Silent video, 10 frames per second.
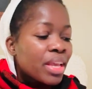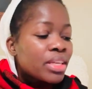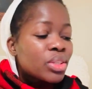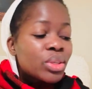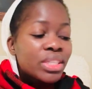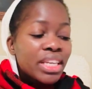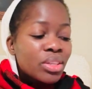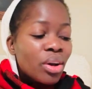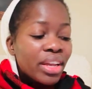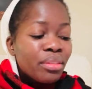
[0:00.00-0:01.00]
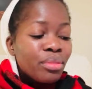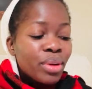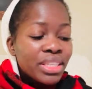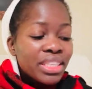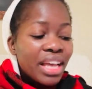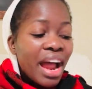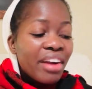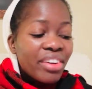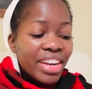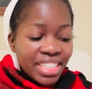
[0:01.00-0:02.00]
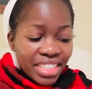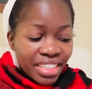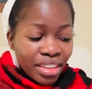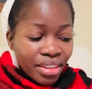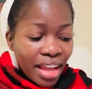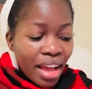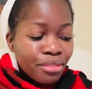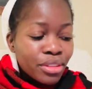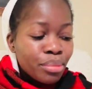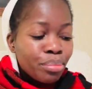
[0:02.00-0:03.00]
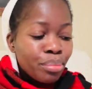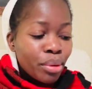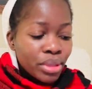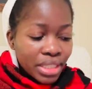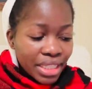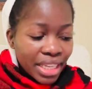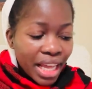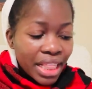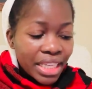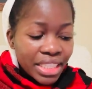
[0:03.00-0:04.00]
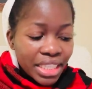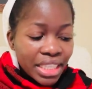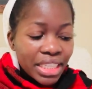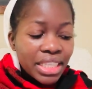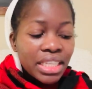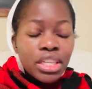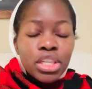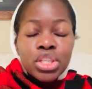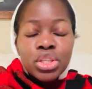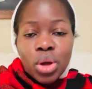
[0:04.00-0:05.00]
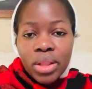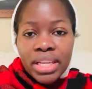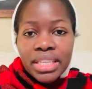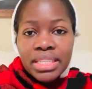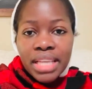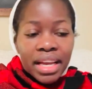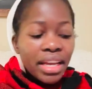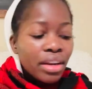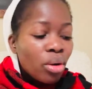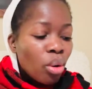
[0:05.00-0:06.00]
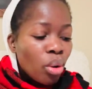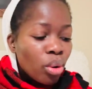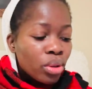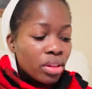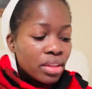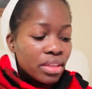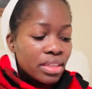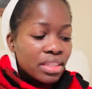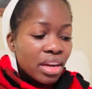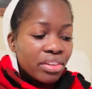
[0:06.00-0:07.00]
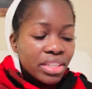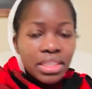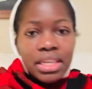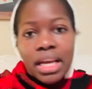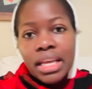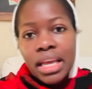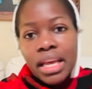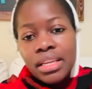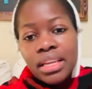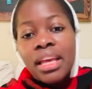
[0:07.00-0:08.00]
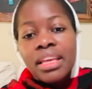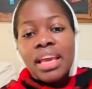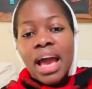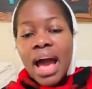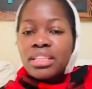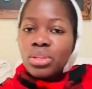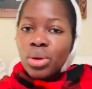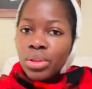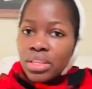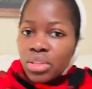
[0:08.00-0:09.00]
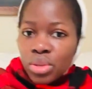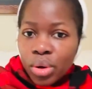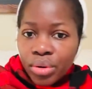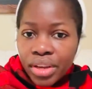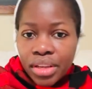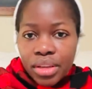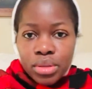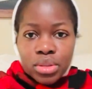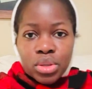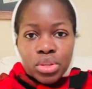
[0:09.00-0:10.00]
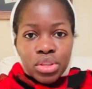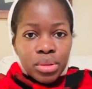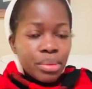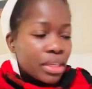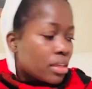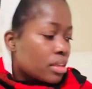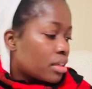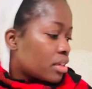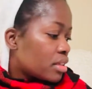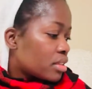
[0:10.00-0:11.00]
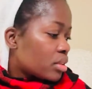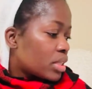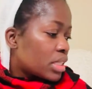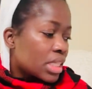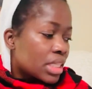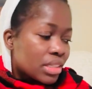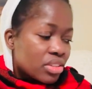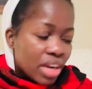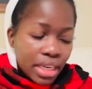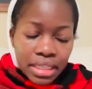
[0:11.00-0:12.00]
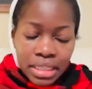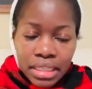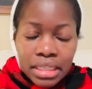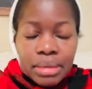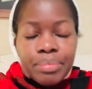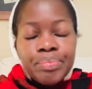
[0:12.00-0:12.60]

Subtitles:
So TikTok influencer arrested after posting allegedly stolen Target haul is arrested again. Yeah, I saw this story on social media, so it's still trending.